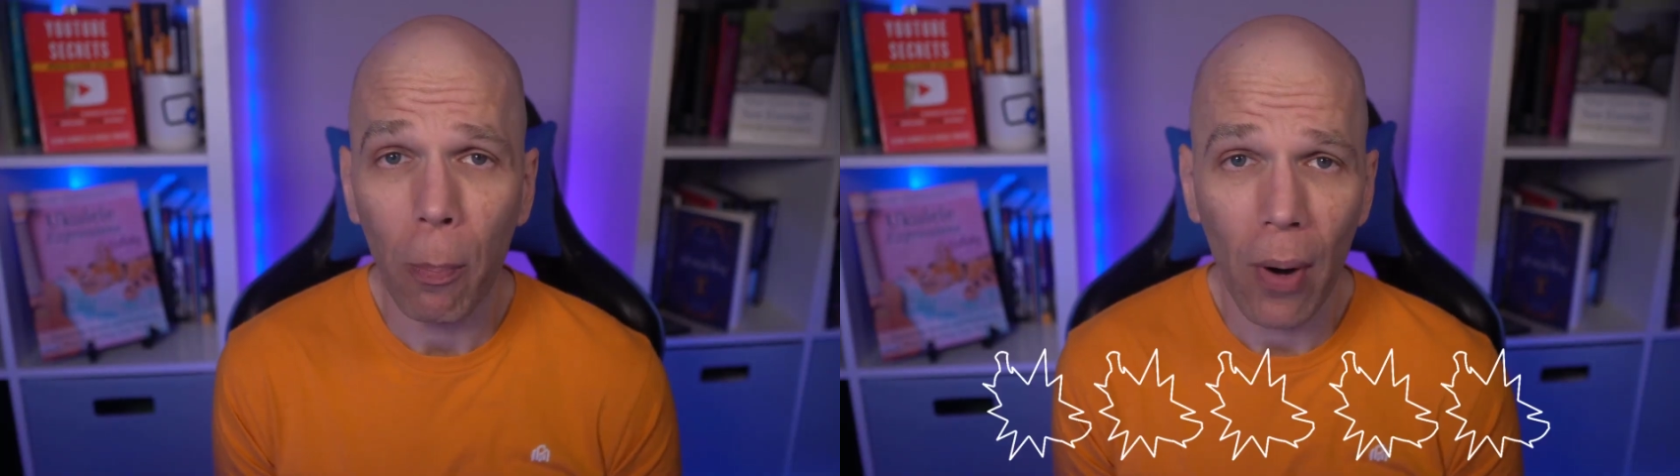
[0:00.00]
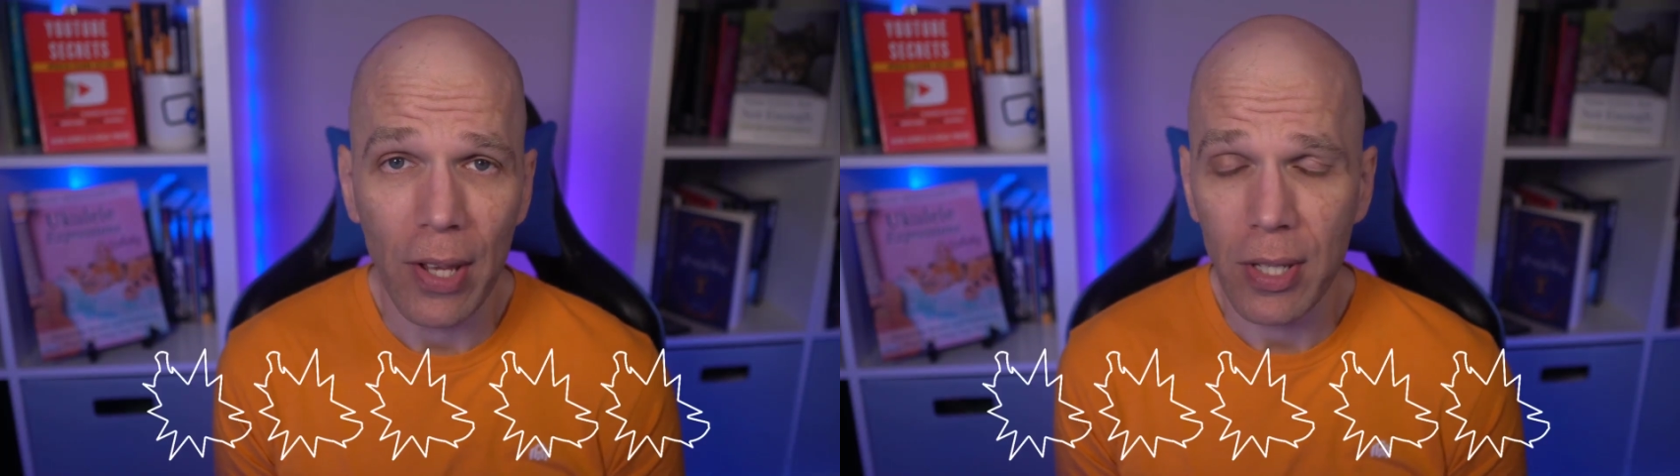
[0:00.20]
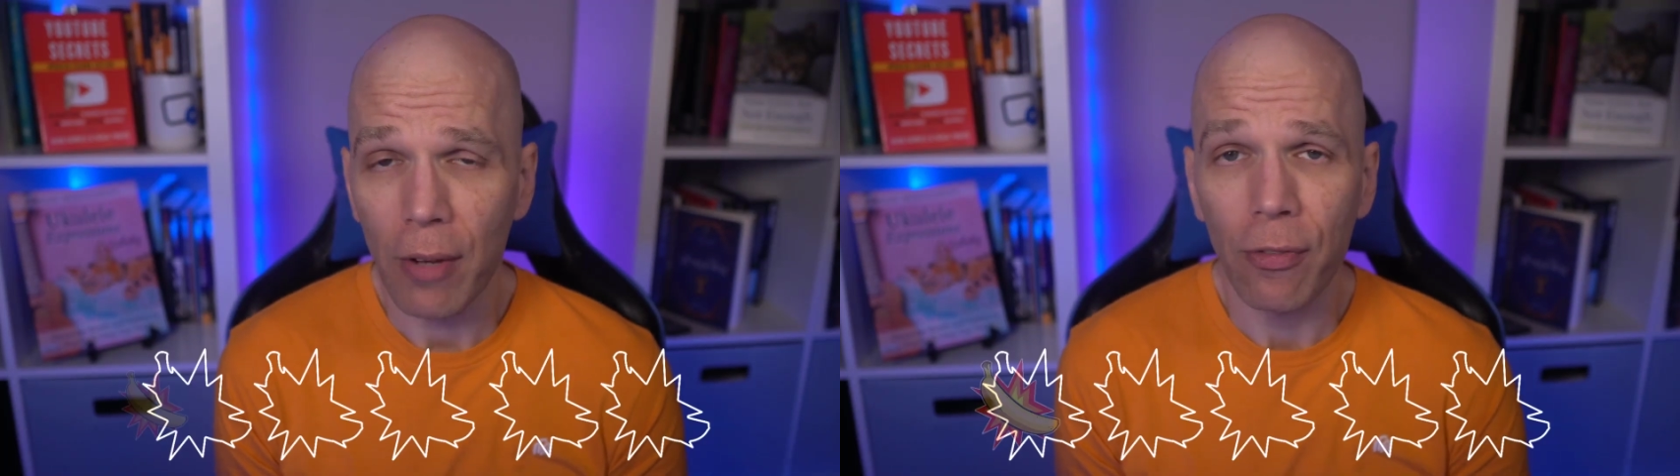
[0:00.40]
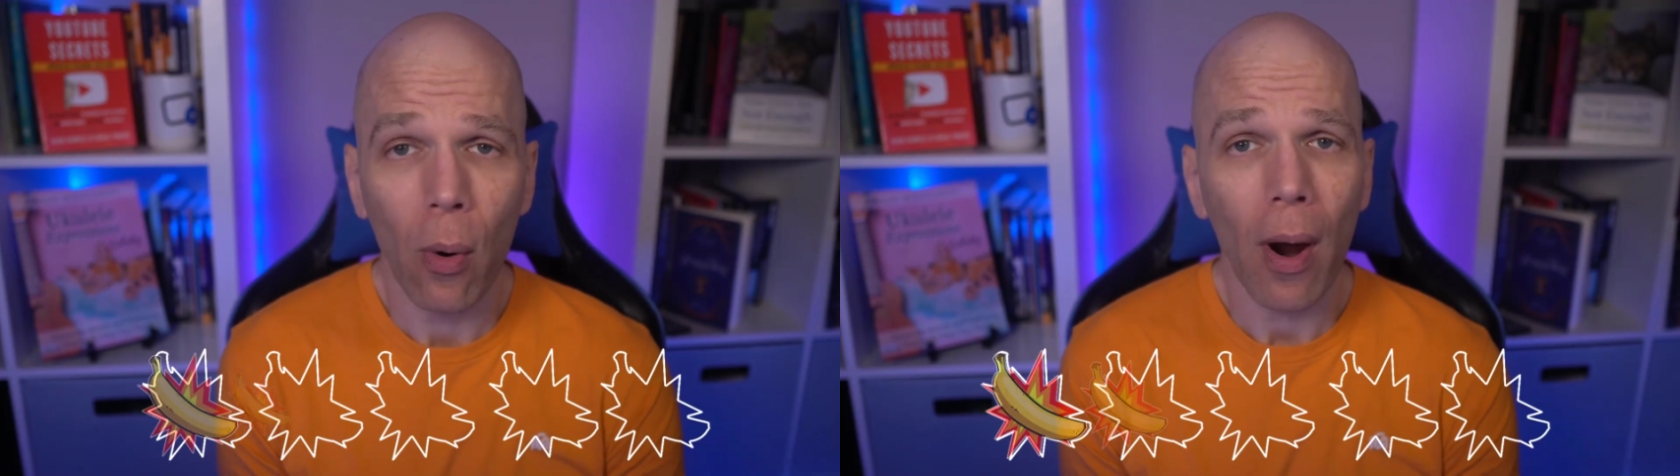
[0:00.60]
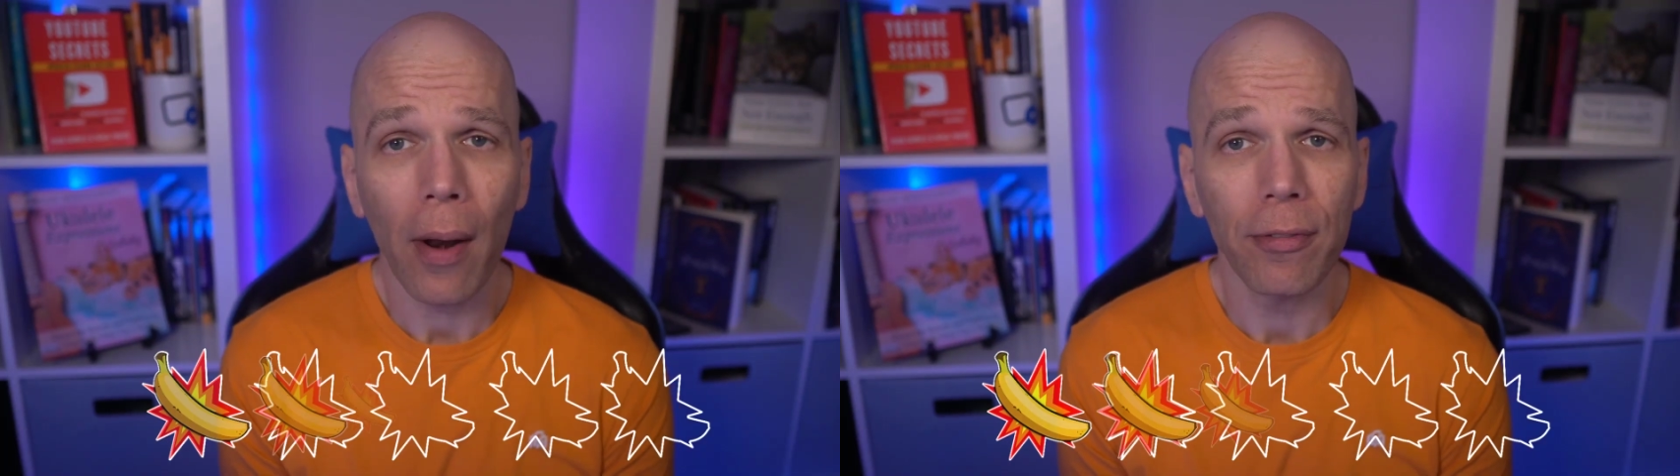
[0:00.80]
Press a
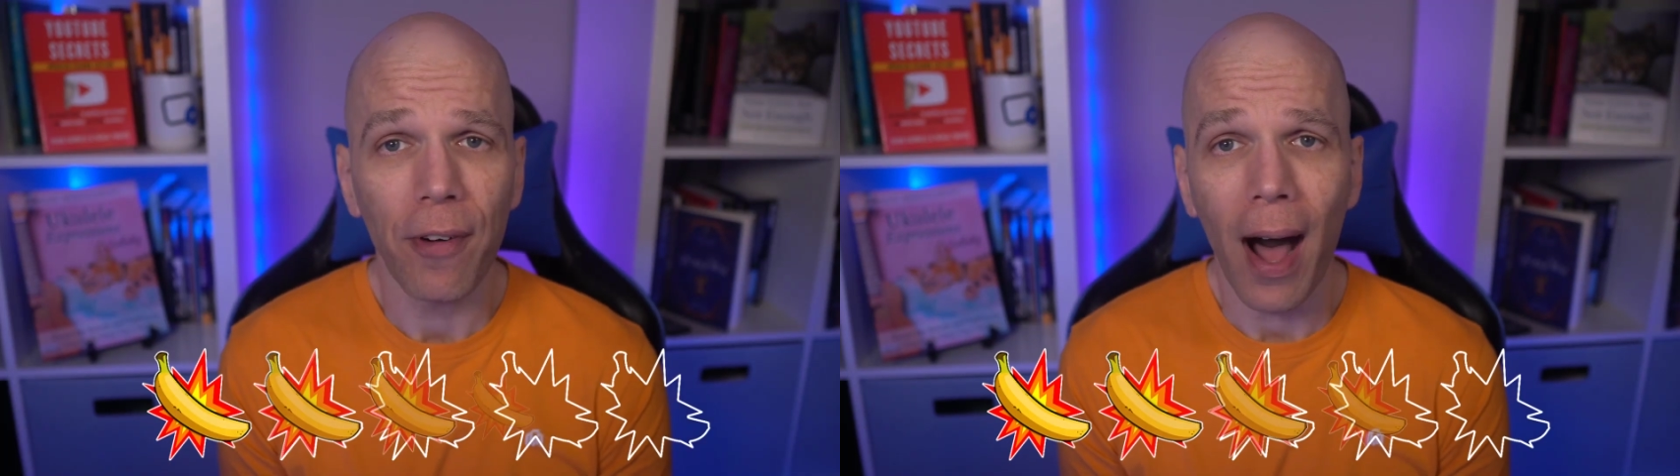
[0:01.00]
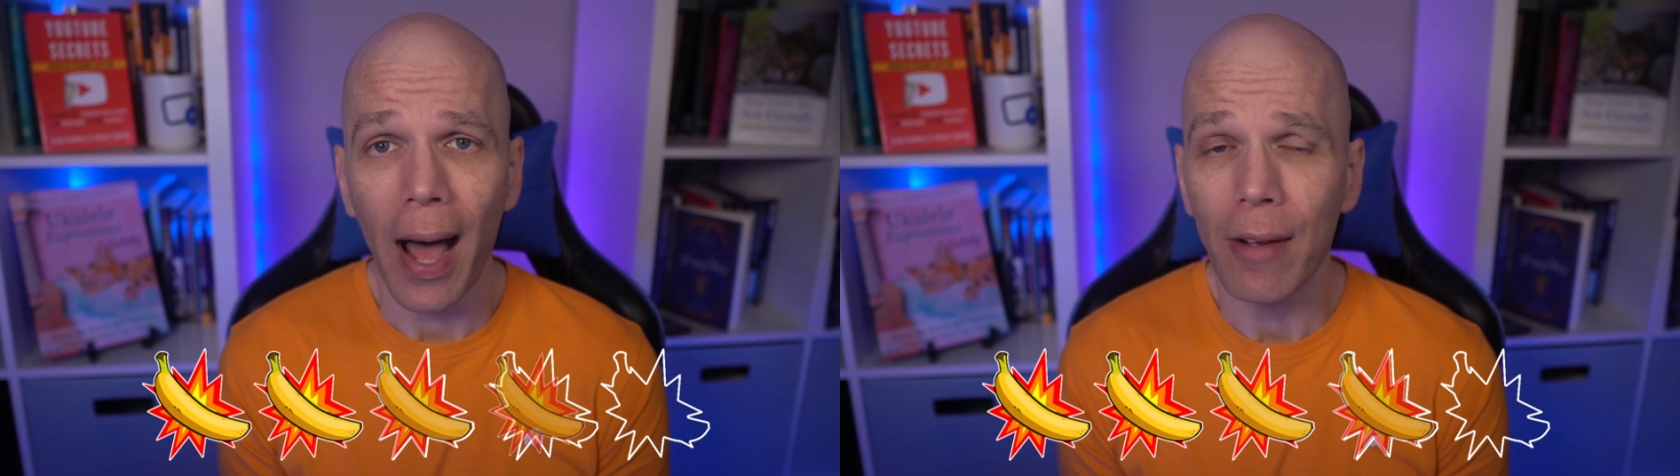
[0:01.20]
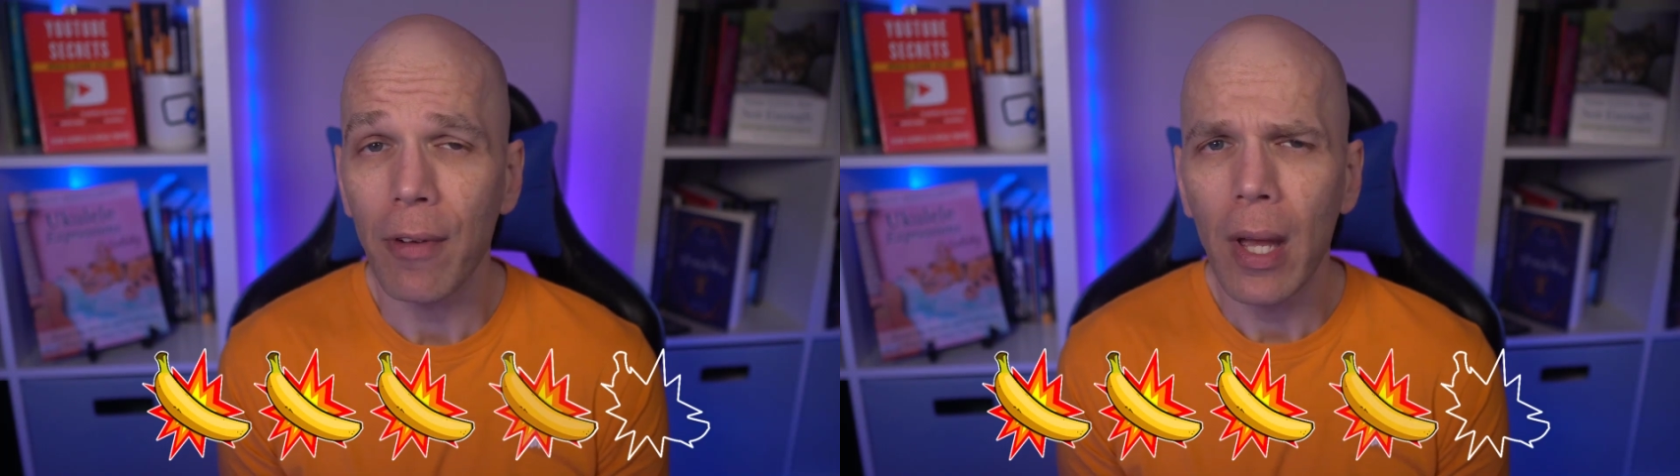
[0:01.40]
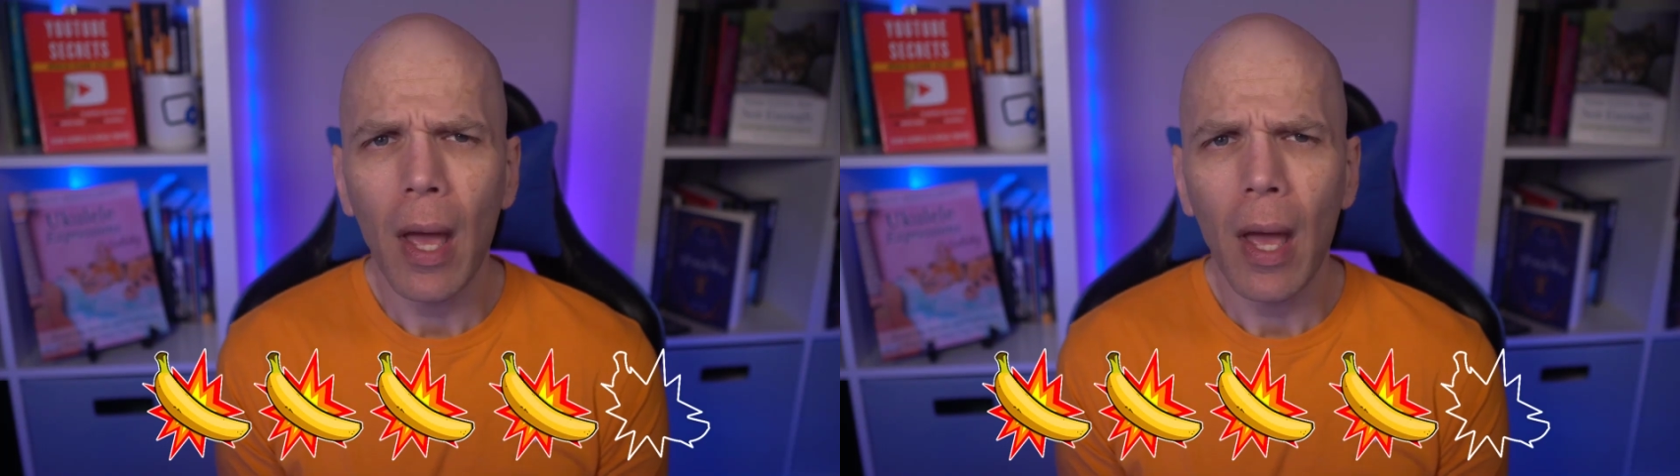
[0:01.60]
four out of five.